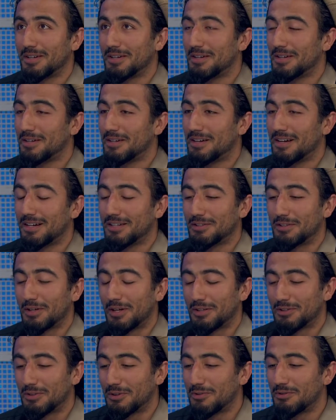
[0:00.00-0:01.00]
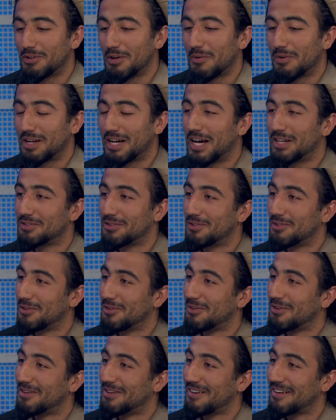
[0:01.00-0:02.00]
uh, I, do, I don't know yeah, what When I was a
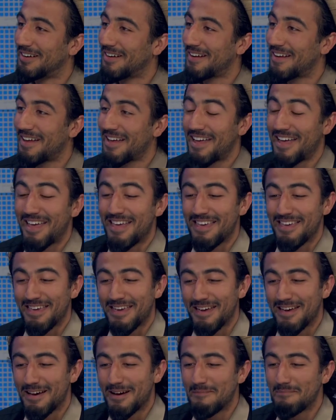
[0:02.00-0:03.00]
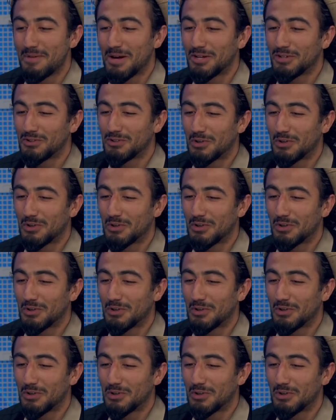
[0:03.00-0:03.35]
junior, I had no clue either. Yeah, I'm not